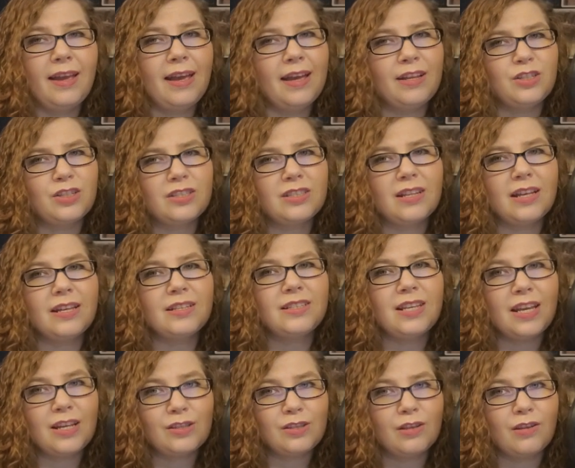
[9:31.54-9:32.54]
it
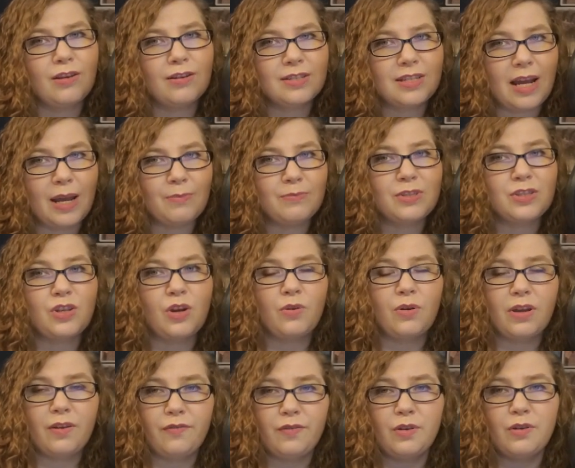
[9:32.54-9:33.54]
takes a long time. So
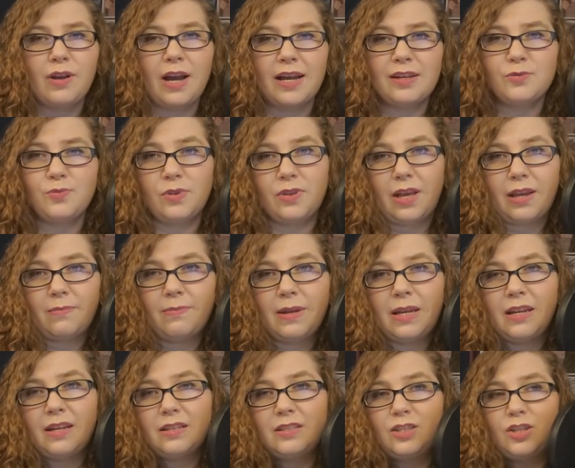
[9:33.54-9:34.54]
if you guys would like
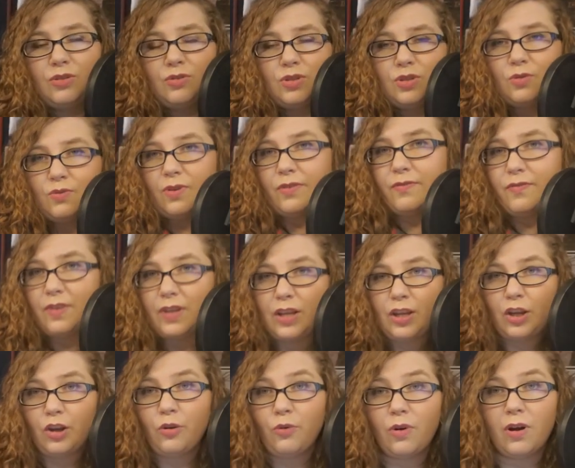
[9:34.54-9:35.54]
me to do a
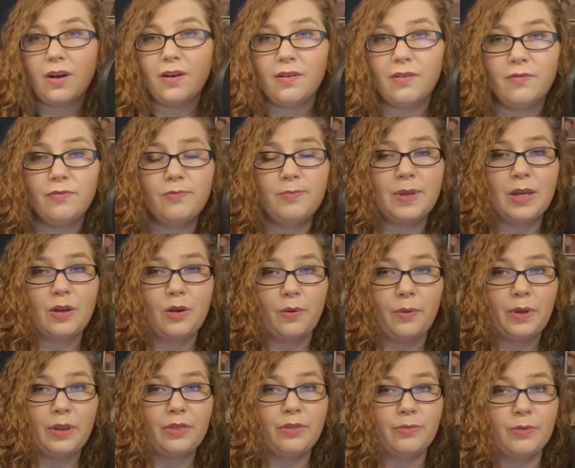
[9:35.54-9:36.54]
video of me
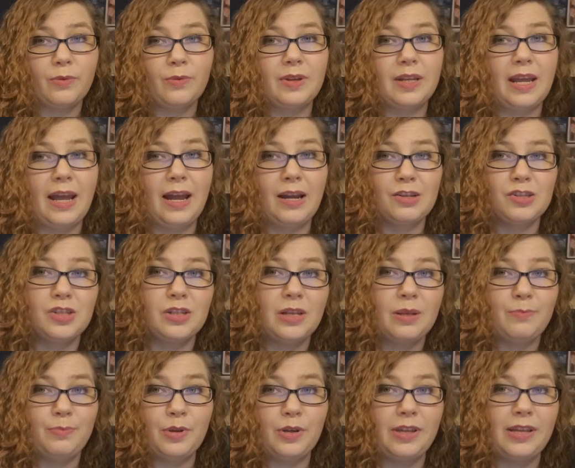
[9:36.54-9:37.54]
going through and
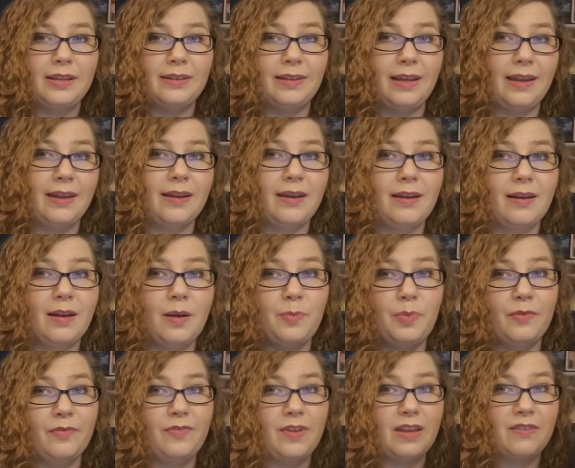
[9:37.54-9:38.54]
actually booking like a
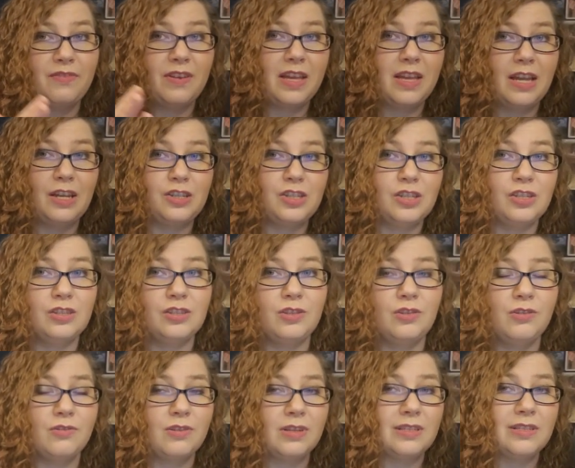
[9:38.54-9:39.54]
couple fake vacations so
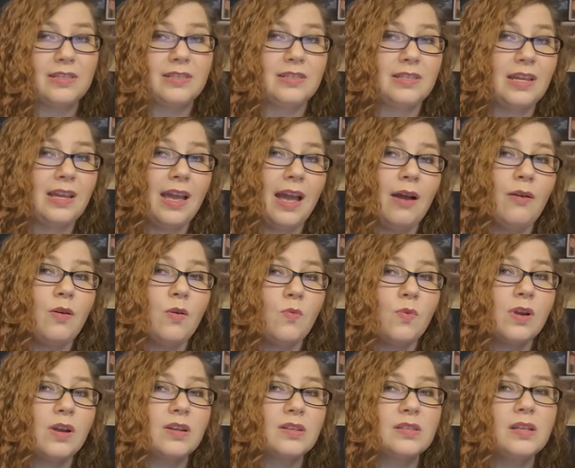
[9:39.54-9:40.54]
you can see how it
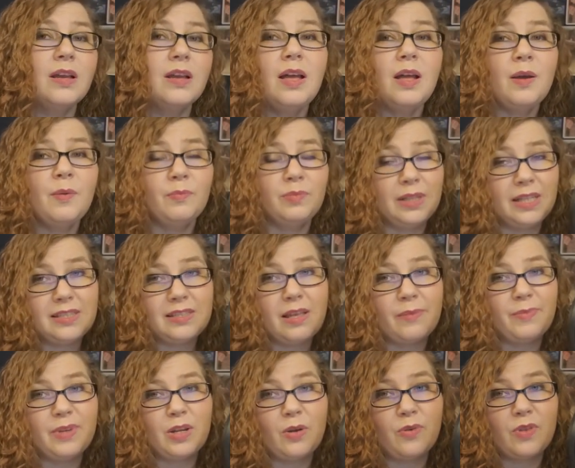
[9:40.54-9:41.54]
works, please
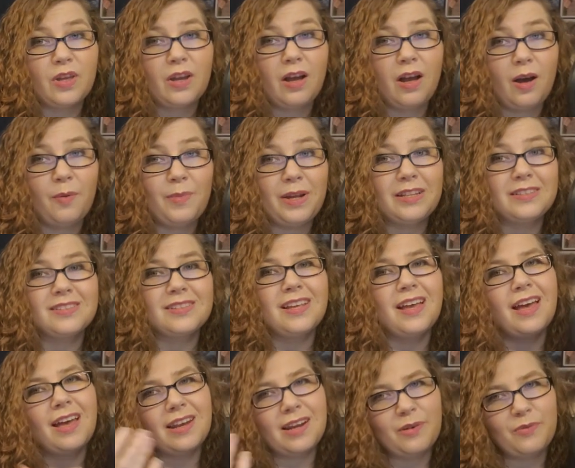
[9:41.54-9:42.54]
let me know in the comments,
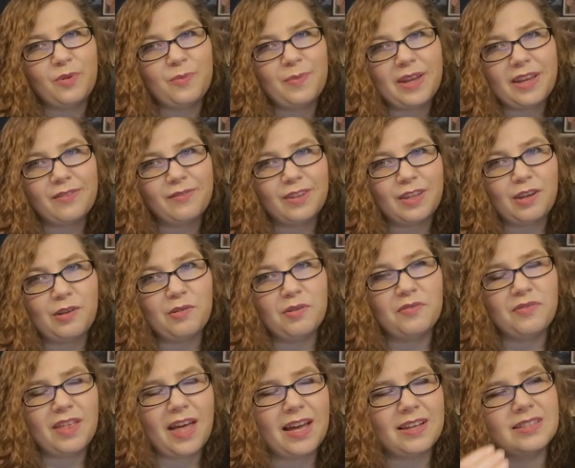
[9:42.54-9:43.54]
and I will make a video
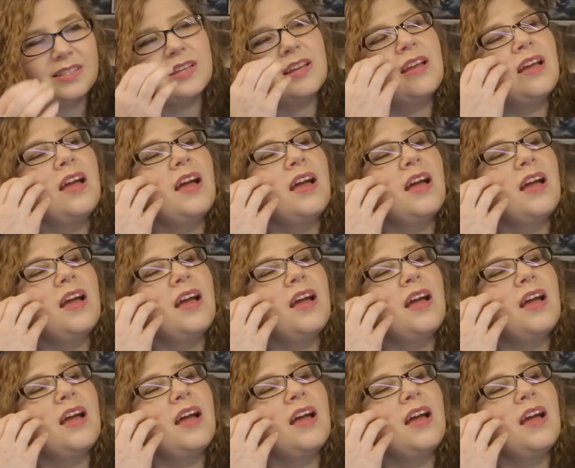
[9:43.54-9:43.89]
of that.